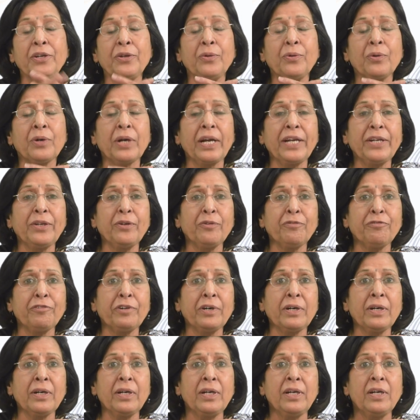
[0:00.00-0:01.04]
kind of
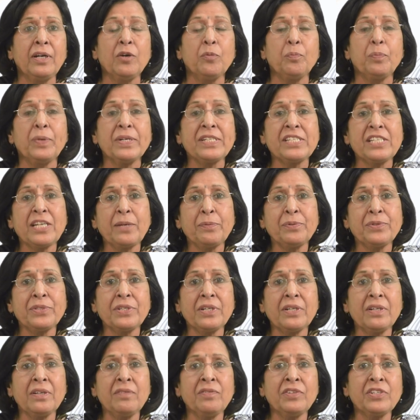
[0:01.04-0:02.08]
a
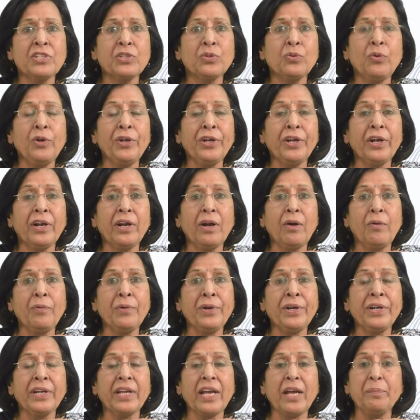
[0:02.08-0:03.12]
perception which is going around.
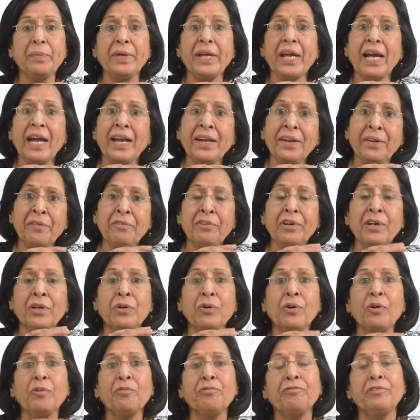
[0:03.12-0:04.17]
It can be handiwork
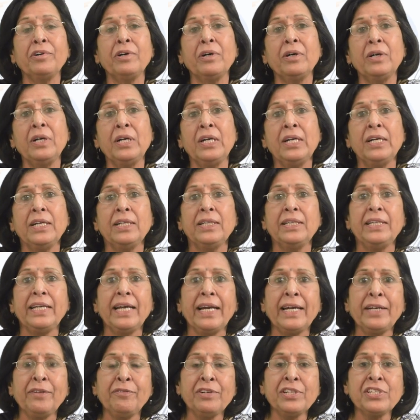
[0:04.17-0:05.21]
of the
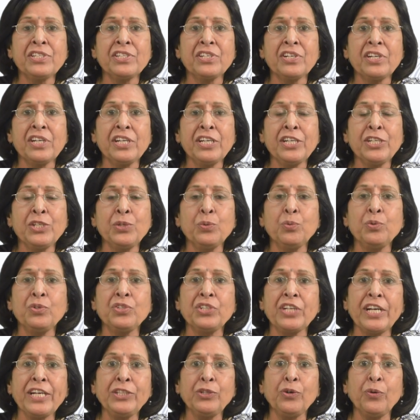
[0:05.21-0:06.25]
adversaries who
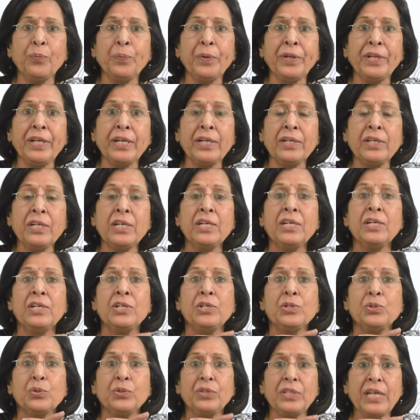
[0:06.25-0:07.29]
change the opinion.
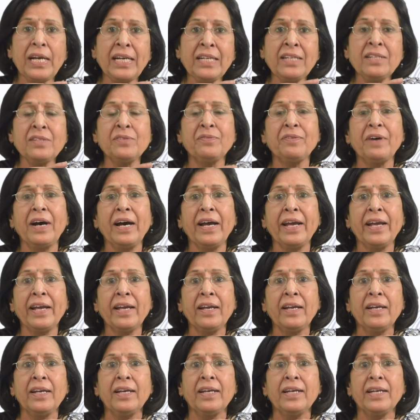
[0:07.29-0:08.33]
So that is why
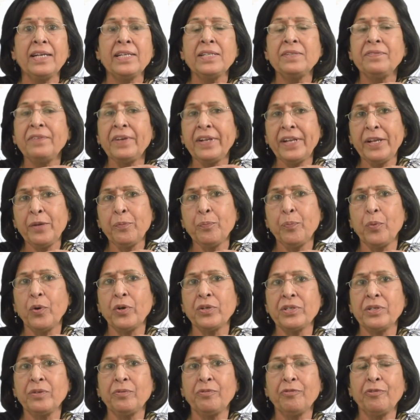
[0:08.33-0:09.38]
it's very
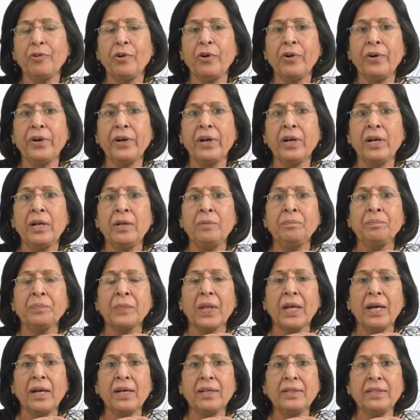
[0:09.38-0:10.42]
important for
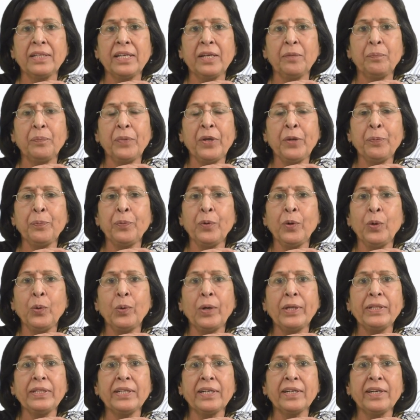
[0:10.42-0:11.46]
the people who
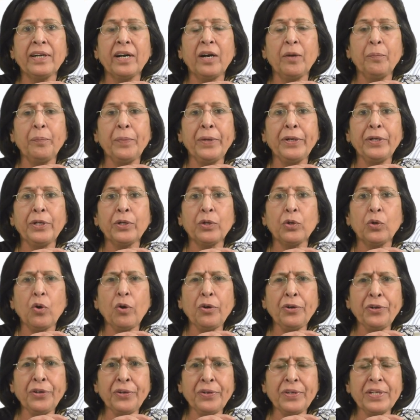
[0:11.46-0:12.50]
are in the government to
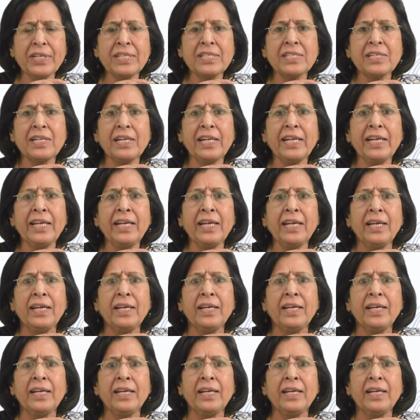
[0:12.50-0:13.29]
continuously